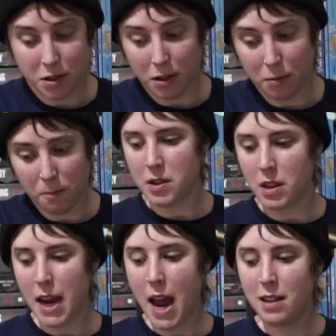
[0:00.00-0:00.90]
So
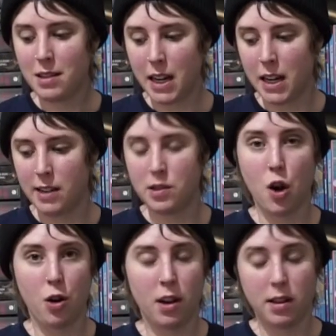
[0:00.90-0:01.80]
they had deities
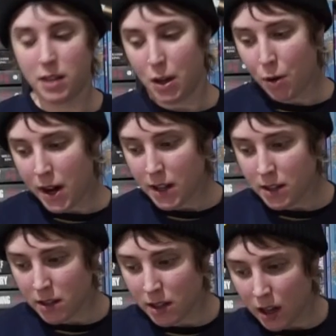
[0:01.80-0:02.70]
known as
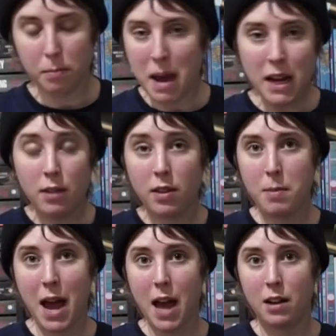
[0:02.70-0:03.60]
Iwas. Many of
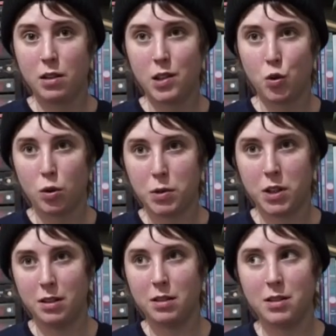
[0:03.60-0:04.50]
them had
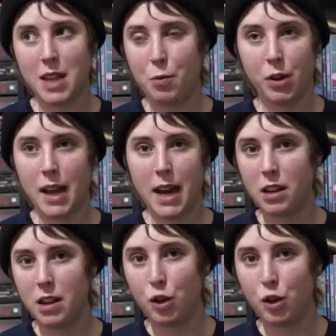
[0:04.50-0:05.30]
descriptions that were like